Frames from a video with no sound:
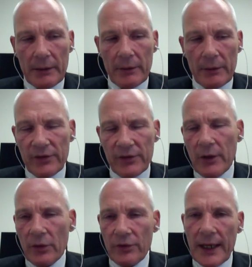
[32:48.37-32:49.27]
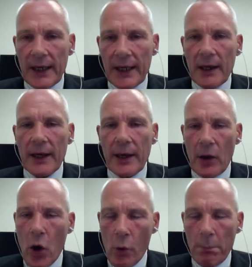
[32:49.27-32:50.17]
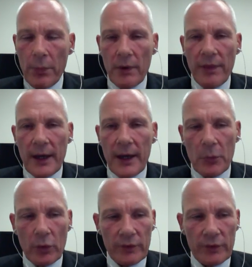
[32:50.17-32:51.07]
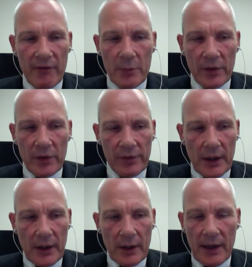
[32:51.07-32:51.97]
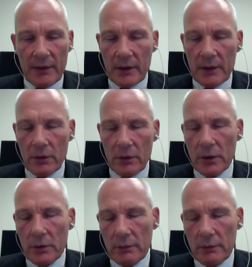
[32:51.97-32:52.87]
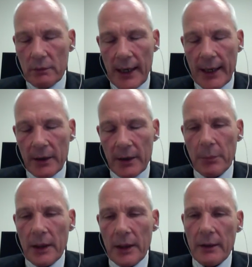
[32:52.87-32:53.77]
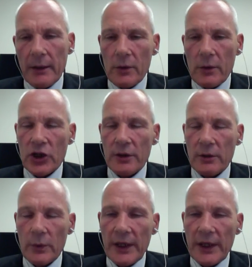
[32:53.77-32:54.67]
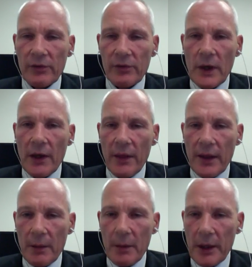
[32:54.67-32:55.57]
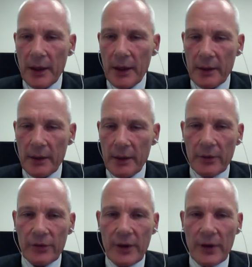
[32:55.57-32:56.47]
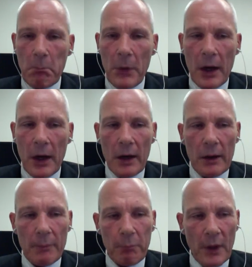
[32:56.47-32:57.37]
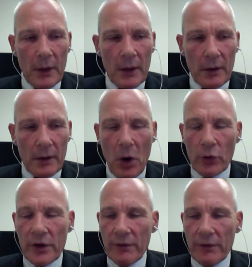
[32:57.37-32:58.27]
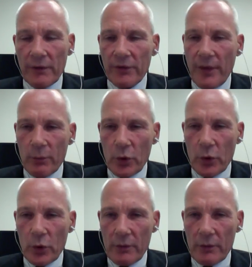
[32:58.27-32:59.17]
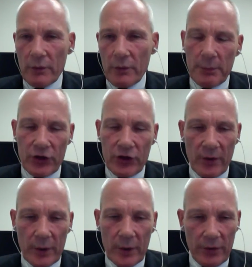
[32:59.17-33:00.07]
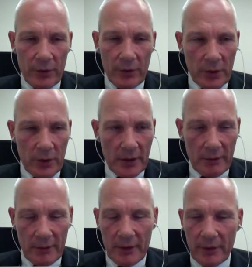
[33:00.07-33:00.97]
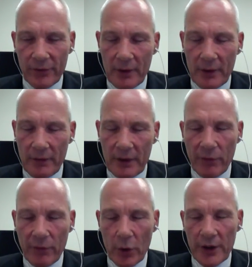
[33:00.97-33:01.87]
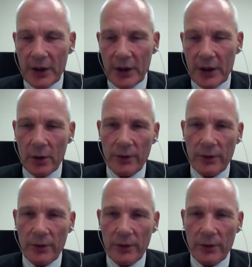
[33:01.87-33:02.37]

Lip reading: state to state, I hope that most governments are guided by rational reasons rather than by some motives that would rather be genuine to a 14-year-old